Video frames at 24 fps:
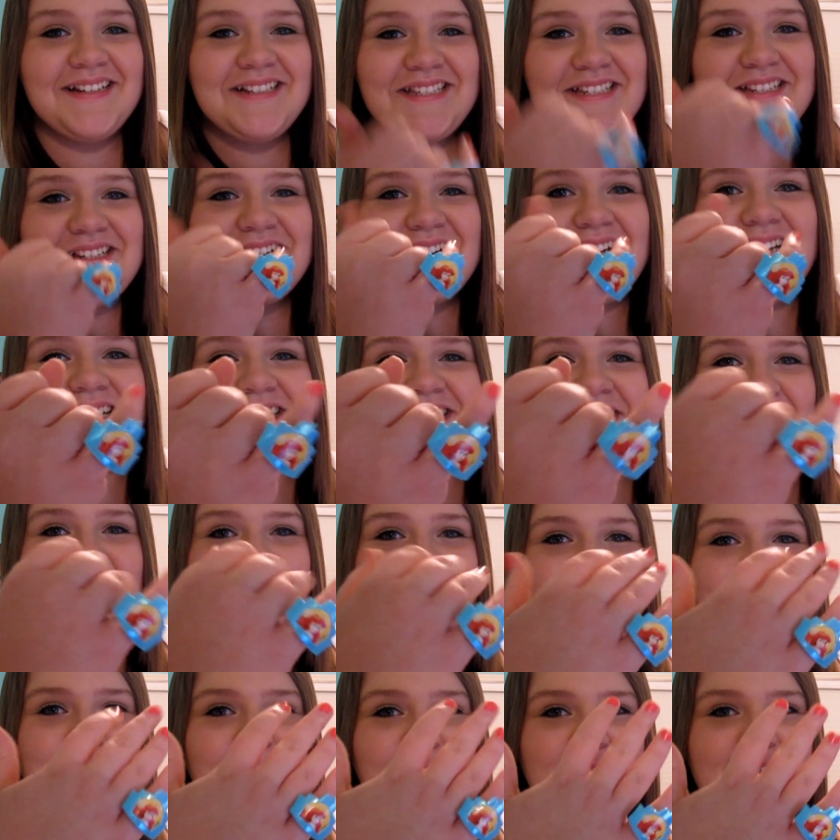Do you guys like
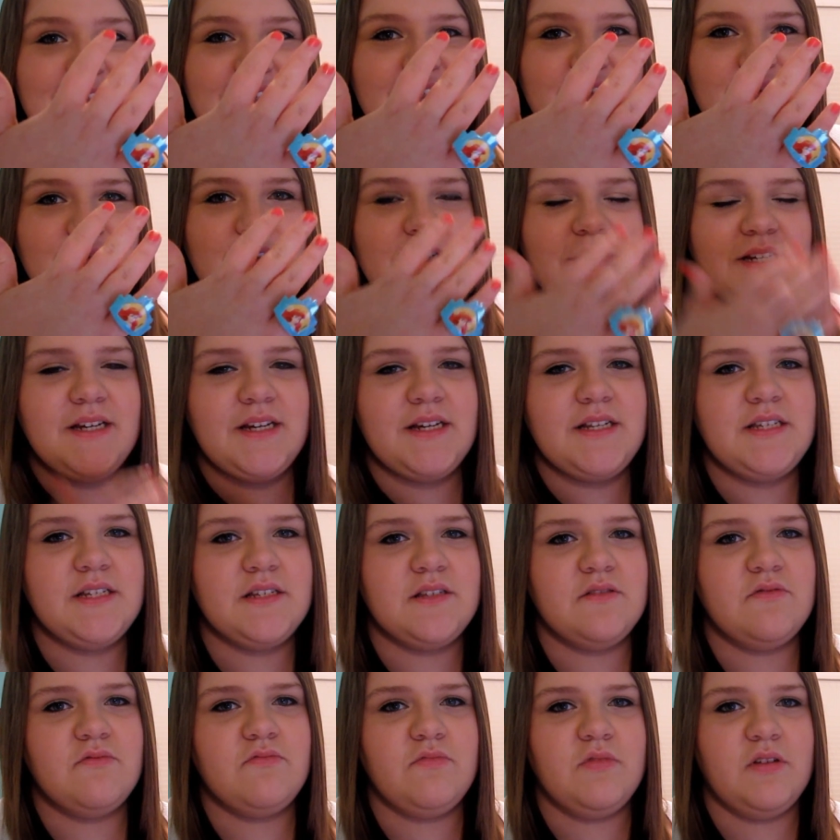my princess ring? It
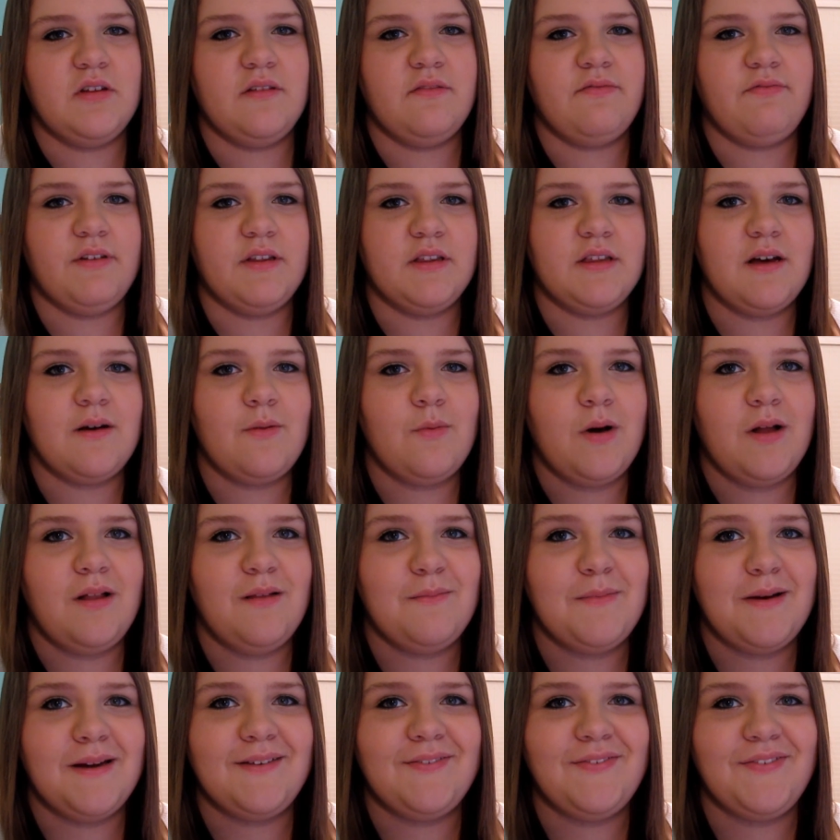doesn't really fit that well
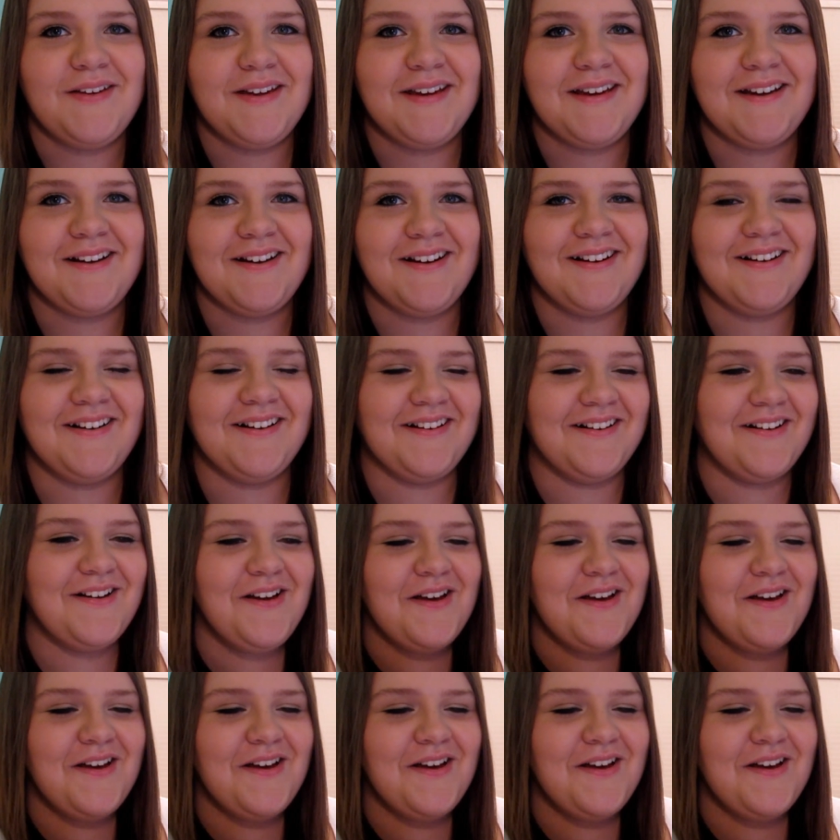on my finger,